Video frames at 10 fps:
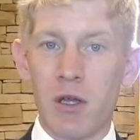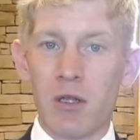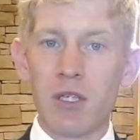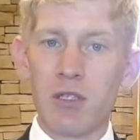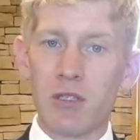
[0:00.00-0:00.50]

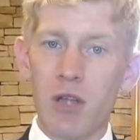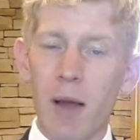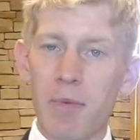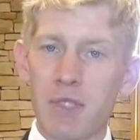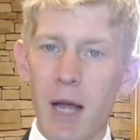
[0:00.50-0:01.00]
Just
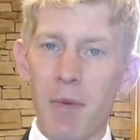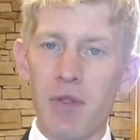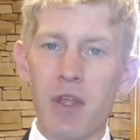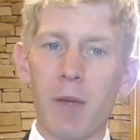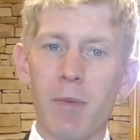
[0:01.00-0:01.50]
stop, stop
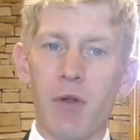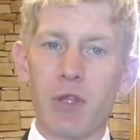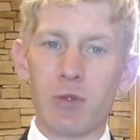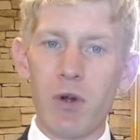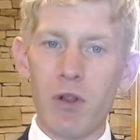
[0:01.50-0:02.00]
and think about
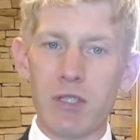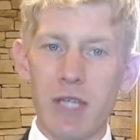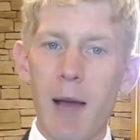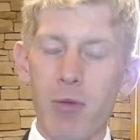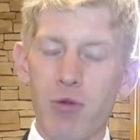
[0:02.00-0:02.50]
this. What are the
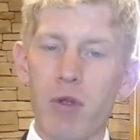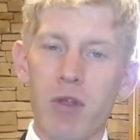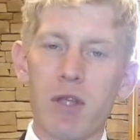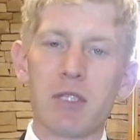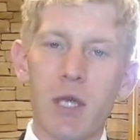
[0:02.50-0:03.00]
top three
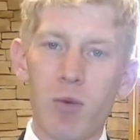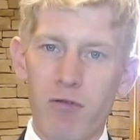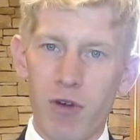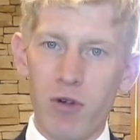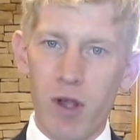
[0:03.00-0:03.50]
things that we
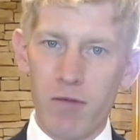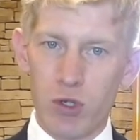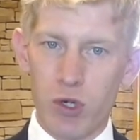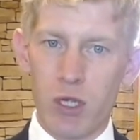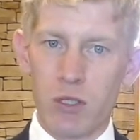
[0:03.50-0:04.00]
fear, love,
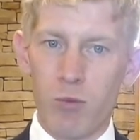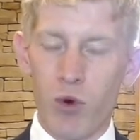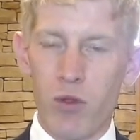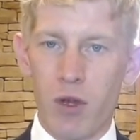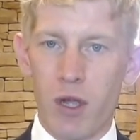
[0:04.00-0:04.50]
and trust
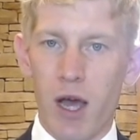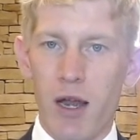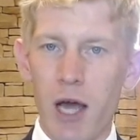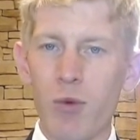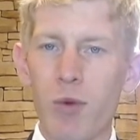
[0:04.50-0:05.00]
more than
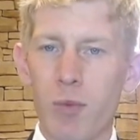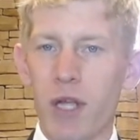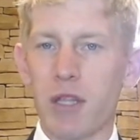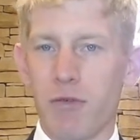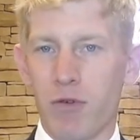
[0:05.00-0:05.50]
God? How do we
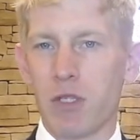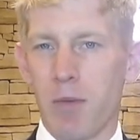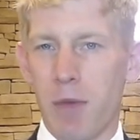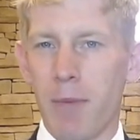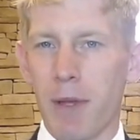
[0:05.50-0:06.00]
break the first
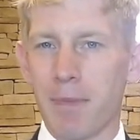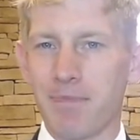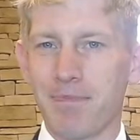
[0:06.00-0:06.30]
commandment?